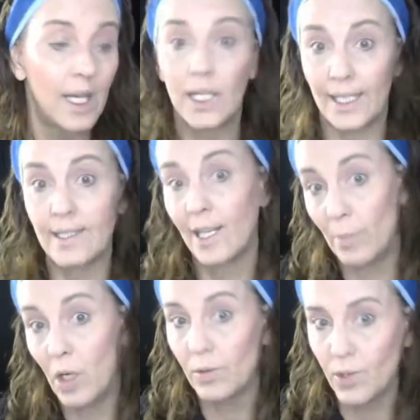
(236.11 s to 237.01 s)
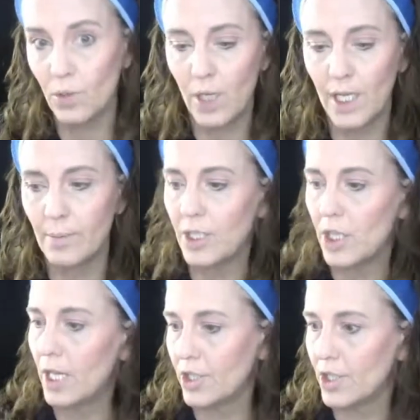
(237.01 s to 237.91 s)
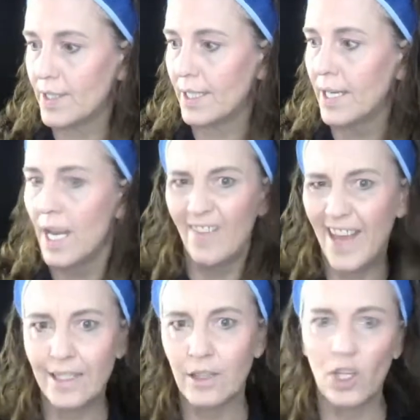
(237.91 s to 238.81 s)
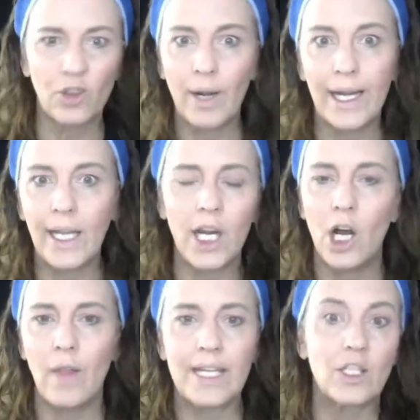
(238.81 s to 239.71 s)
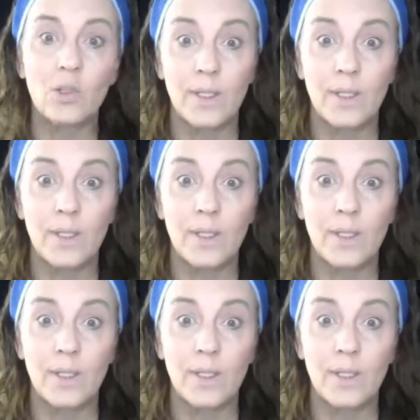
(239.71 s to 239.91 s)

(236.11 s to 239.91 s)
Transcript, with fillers: like I said, I'm an old school cosmetologist and that the threading and all that just